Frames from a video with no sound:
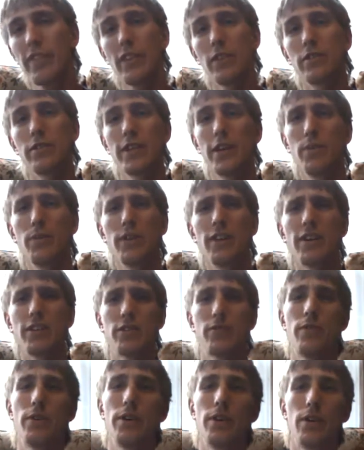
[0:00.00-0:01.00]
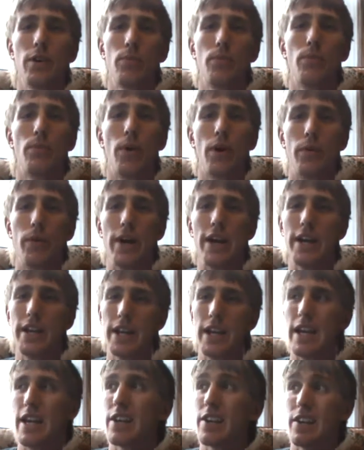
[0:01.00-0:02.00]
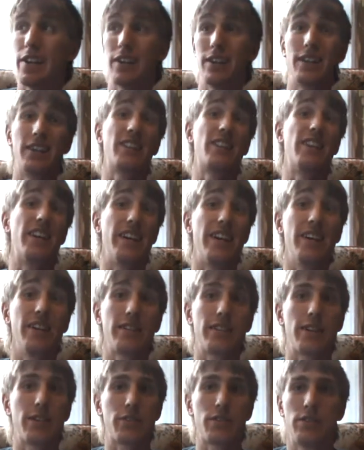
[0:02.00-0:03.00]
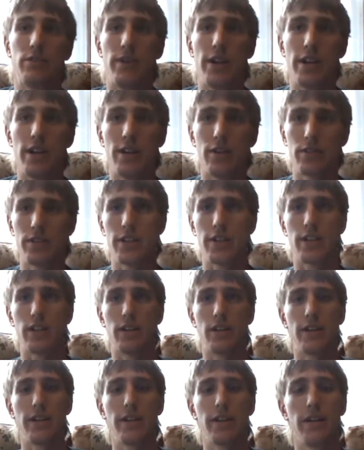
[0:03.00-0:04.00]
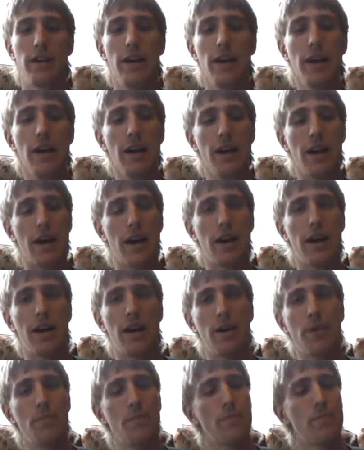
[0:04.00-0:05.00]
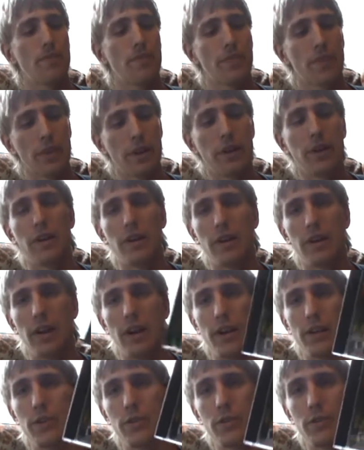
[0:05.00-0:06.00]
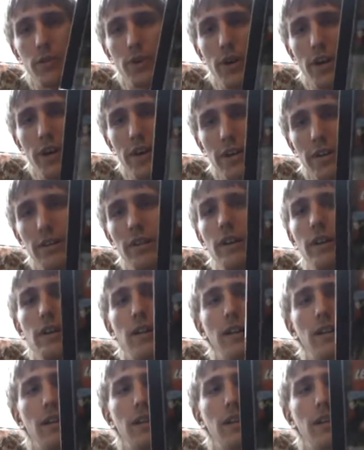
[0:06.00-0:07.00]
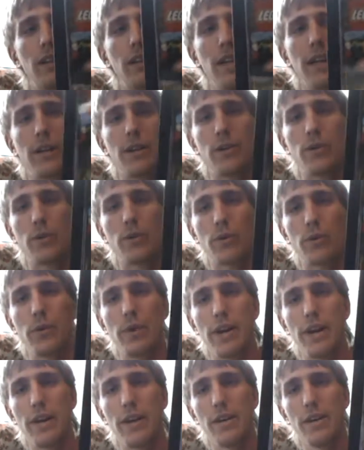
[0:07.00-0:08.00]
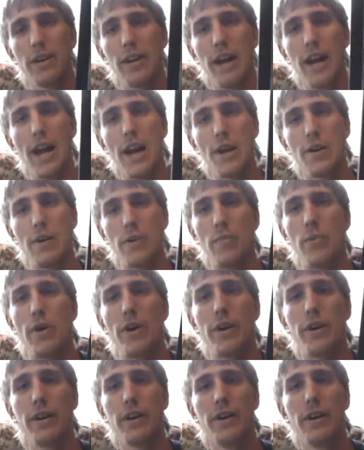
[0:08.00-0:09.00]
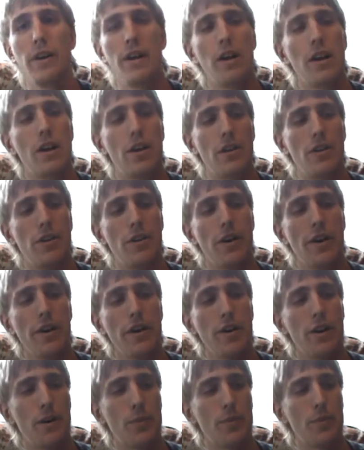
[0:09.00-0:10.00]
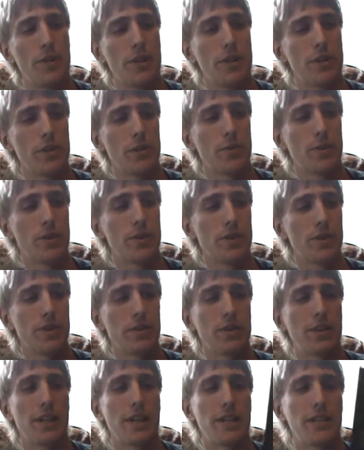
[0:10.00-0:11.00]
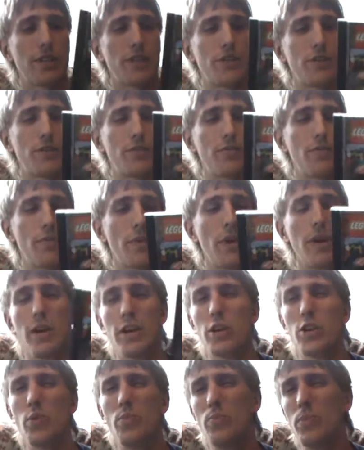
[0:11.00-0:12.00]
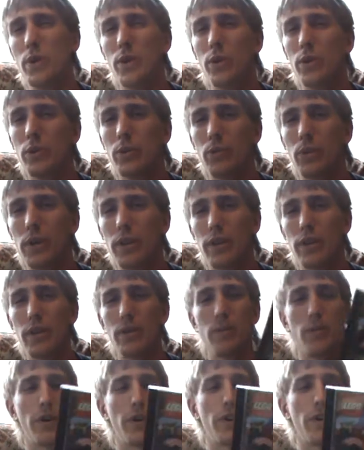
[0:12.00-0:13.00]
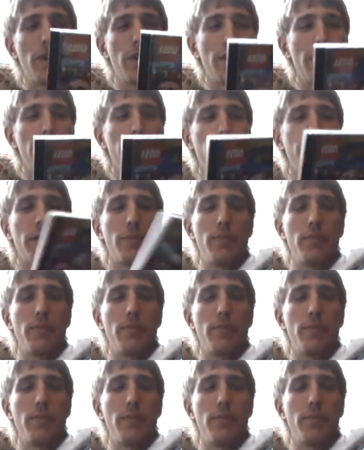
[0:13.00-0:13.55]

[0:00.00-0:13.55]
So that'll be lots of fun on a rainy day, kind of like today. It's actually raining outside a lot. I also got Lego Creator, Harry Potter. Not 100% sure what this is. I guess it's just you build with it and whatnot. And on the